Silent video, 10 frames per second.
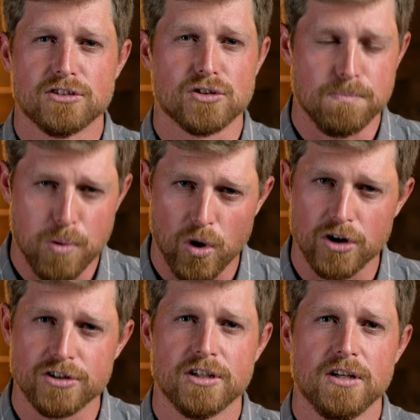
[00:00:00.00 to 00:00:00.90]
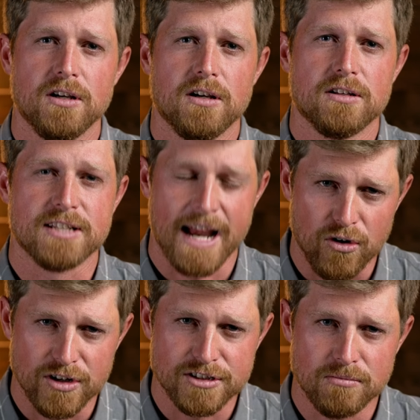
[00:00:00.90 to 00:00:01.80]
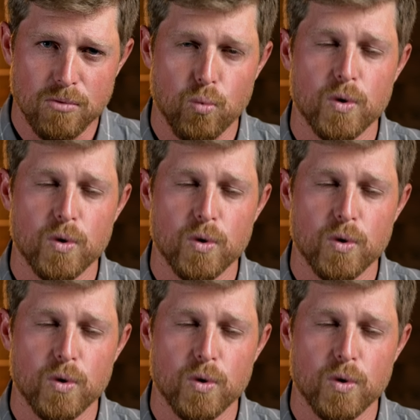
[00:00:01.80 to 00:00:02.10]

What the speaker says: support terrorism.